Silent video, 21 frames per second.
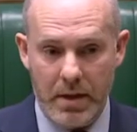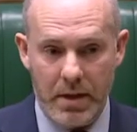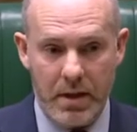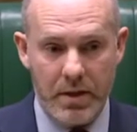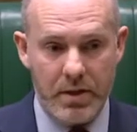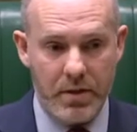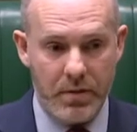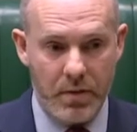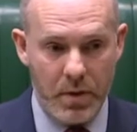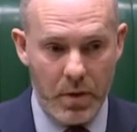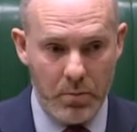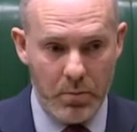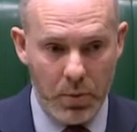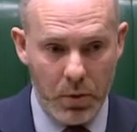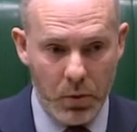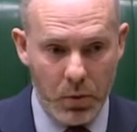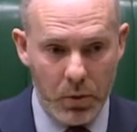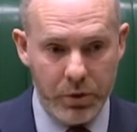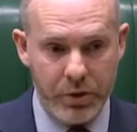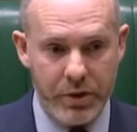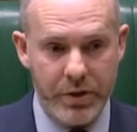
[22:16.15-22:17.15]
because of the
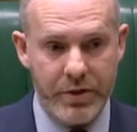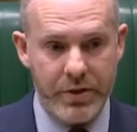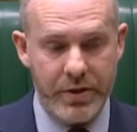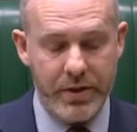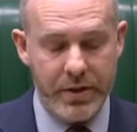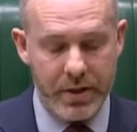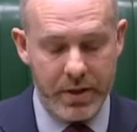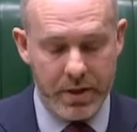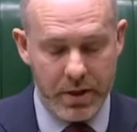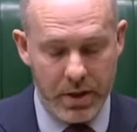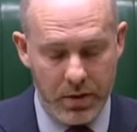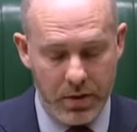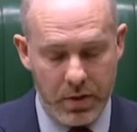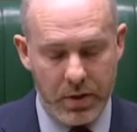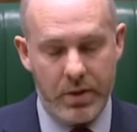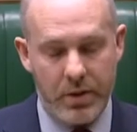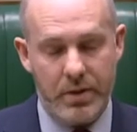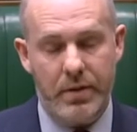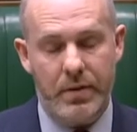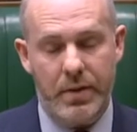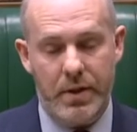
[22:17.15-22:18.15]
importance and the
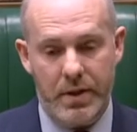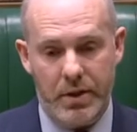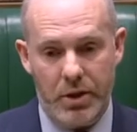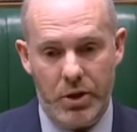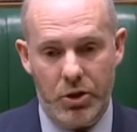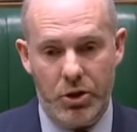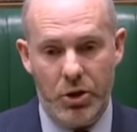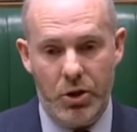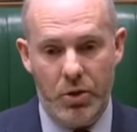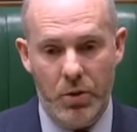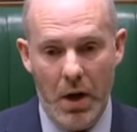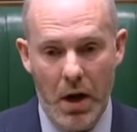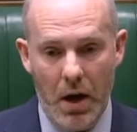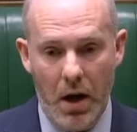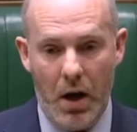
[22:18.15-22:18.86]
seriousness of this issue,